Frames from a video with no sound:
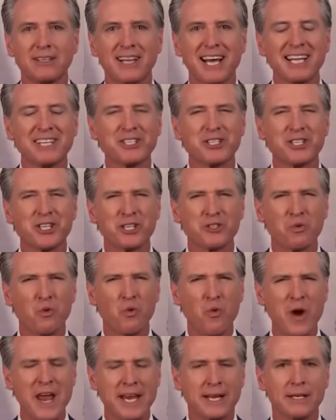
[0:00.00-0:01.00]
That's just
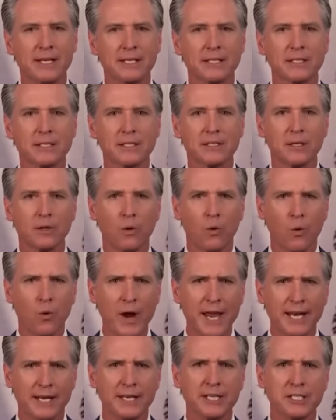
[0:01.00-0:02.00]
weakness
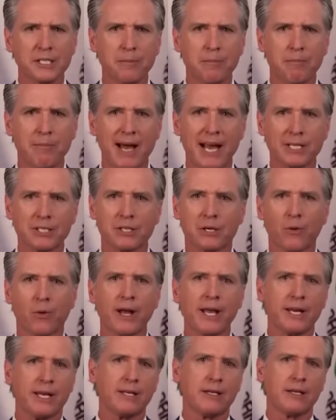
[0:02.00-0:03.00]

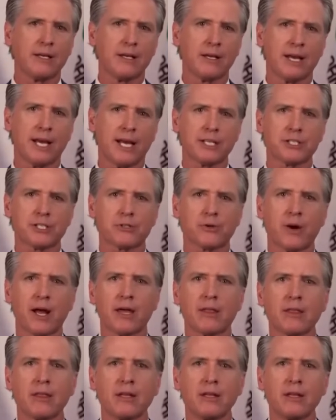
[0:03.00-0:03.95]
masquerading as strength.